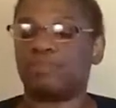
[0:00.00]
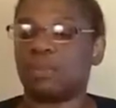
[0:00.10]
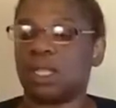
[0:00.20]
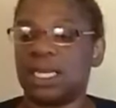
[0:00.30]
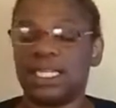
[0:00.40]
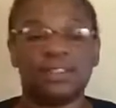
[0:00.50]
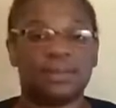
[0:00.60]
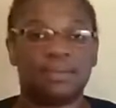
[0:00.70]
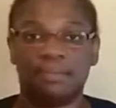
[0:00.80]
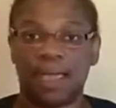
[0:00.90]
and this
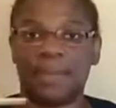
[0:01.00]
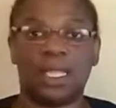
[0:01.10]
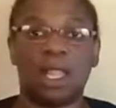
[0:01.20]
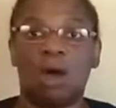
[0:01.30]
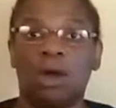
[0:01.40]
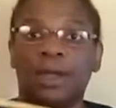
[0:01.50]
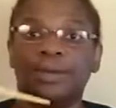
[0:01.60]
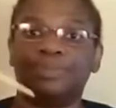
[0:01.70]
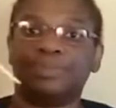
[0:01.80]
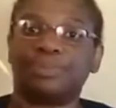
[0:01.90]
may be longer,
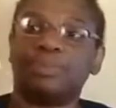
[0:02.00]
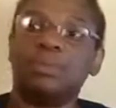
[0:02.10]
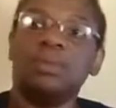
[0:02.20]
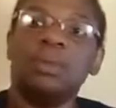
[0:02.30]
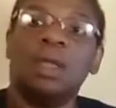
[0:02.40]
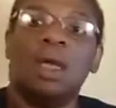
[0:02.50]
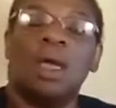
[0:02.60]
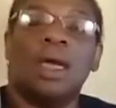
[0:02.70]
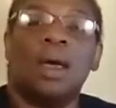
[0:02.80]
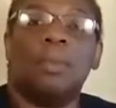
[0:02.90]

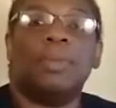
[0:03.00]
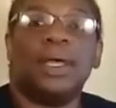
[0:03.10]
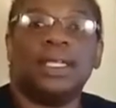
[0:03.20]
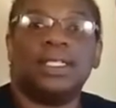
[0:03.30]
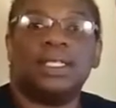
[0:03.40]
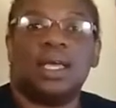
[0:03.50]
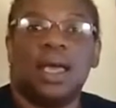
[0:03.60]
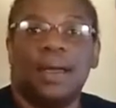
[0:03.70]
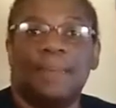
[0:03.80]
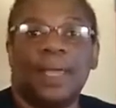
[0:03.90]
but
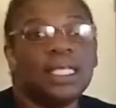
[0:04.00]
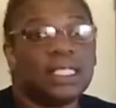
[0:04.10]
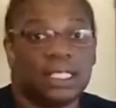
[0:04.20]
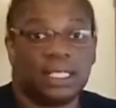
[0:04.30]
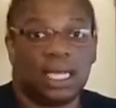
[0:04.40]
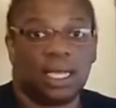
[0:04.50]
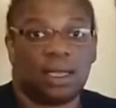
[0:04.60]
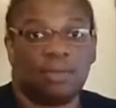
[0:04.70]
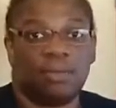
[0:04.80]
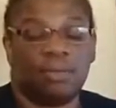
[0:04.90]
a pixie stick.
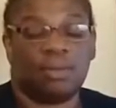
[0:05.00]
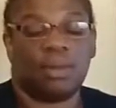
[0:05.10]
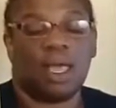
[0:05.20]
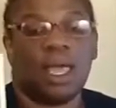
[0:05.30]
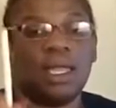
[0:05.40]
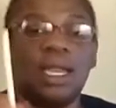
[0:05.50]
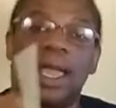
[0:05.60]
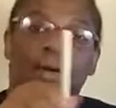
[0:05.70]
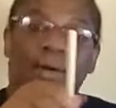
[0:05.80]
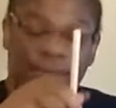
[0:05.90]

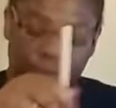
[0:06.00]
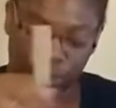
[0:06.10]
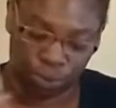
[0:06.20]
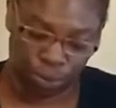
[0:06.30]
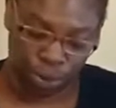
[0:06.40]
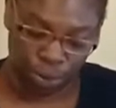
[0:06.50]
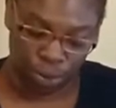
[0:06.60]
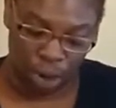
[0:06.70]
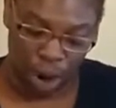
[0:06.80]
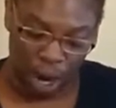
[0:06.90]
Now, if you
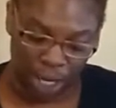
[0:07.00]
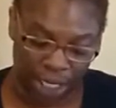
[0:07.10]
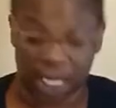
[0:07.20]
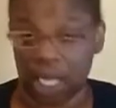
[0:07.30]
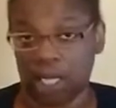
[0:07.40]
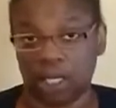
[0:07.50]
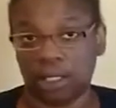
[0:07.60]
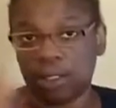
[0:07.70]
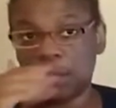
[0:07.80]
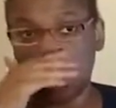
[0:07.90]
are young
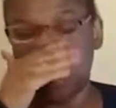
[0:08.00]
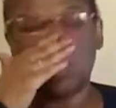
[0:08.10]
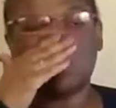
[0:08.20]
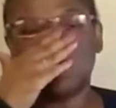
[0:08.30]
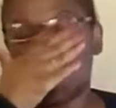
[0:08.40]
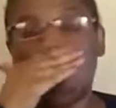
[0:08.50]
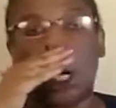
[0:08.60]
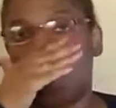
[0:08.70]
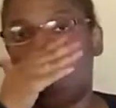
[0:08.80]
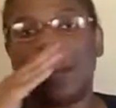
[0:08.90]
and you don't
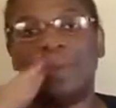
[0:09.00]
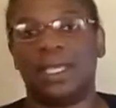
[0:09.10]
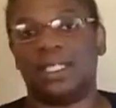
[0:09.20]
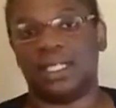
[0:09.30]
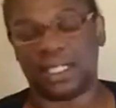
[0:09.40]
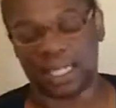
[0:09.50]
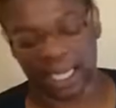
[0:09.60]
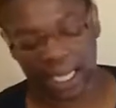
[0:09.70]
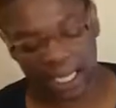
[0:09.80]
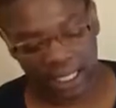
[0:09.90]
know what a pixie stick
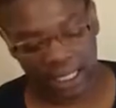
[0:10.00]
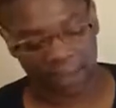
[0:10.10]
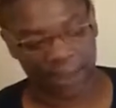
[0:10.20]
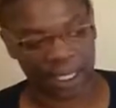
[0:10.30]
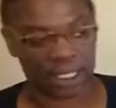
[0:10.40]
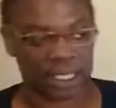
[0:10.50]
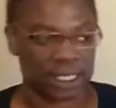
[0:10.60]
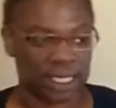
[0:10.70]
is a piece of